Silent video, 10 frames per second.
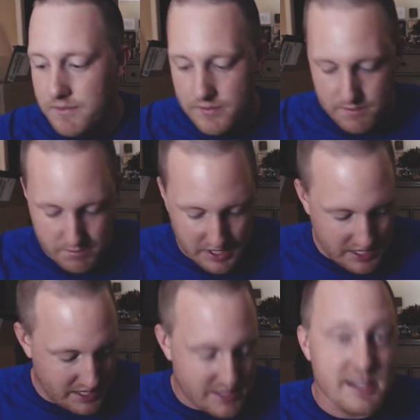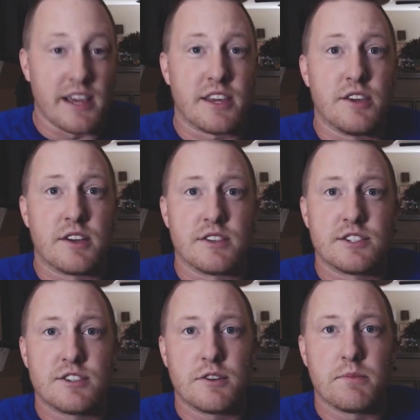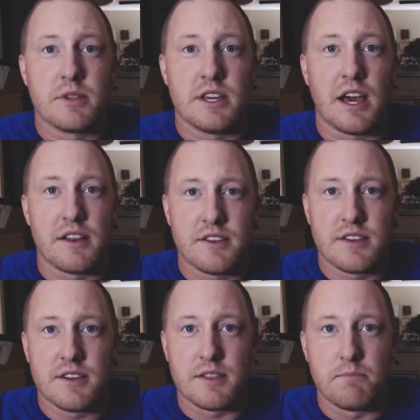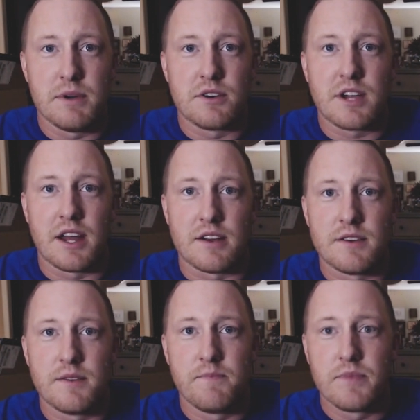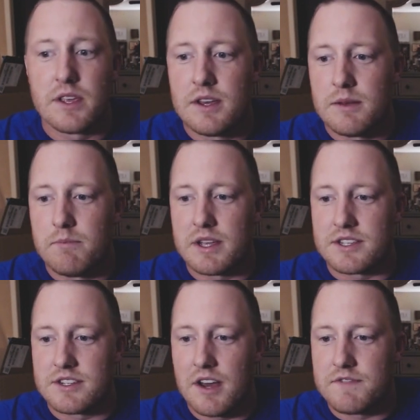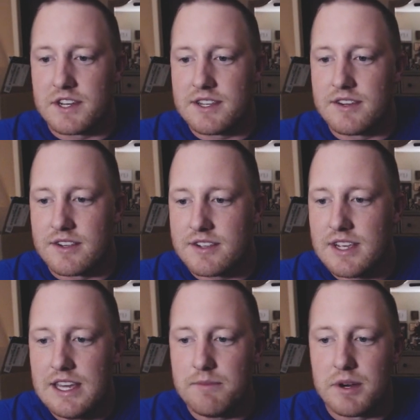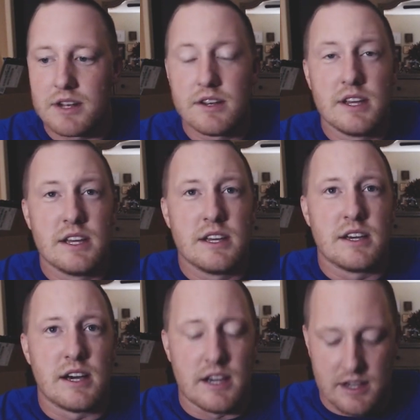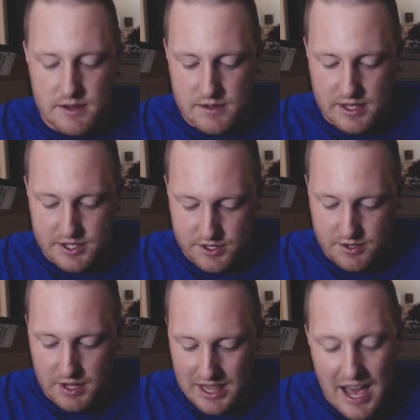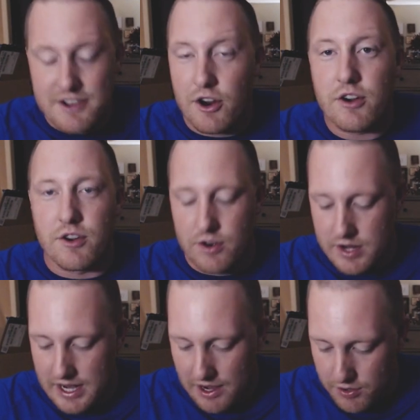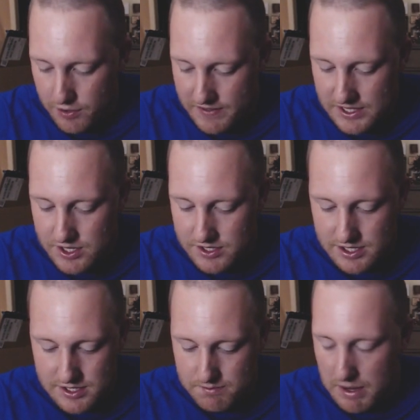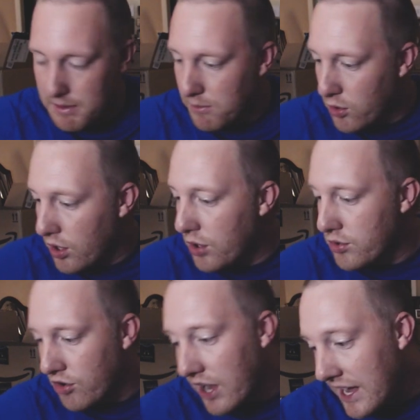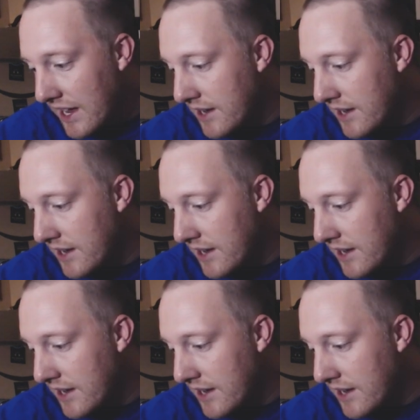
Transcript: but it's like considerably. The milk kind of makes it tough to see, but it's a lot darker, and I don't know if that's because it's maybe more whole grain.